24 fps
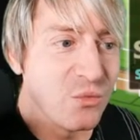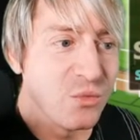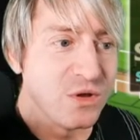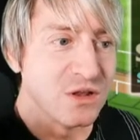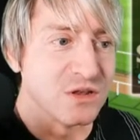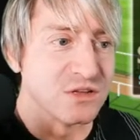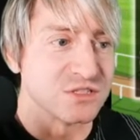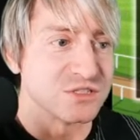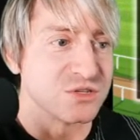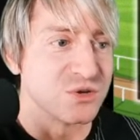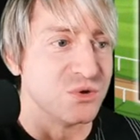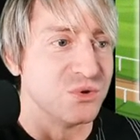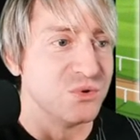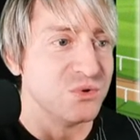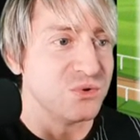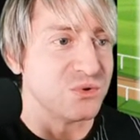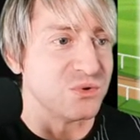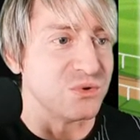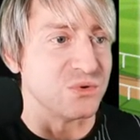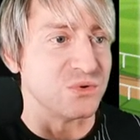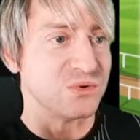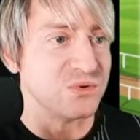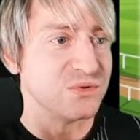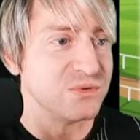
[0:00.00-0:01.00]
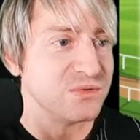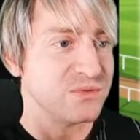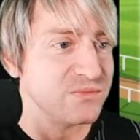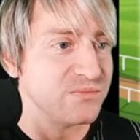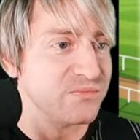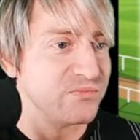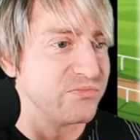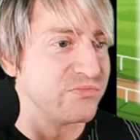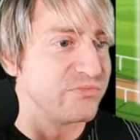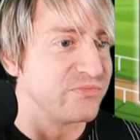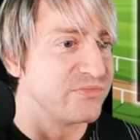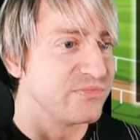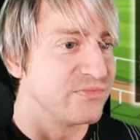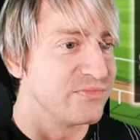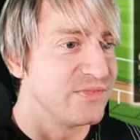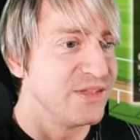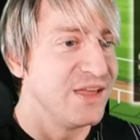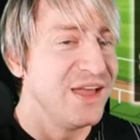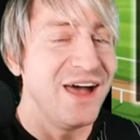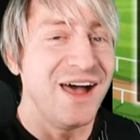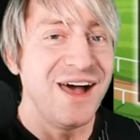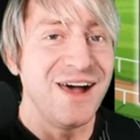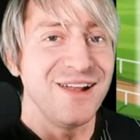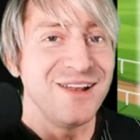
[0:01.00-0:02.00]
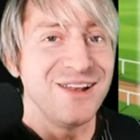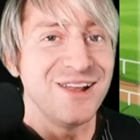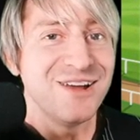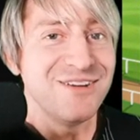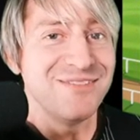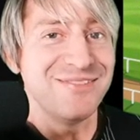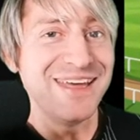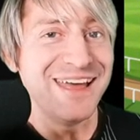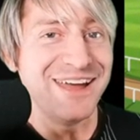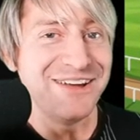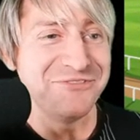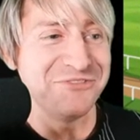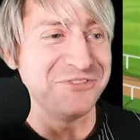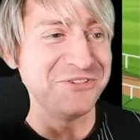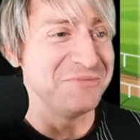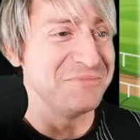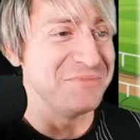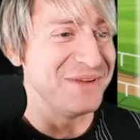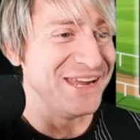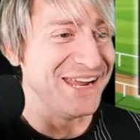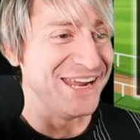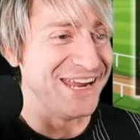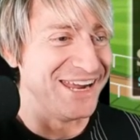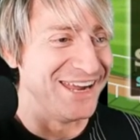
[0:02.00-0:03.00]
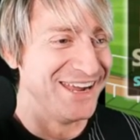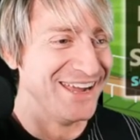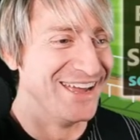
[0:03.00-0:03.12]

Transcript: wheel is cool. I love that for me.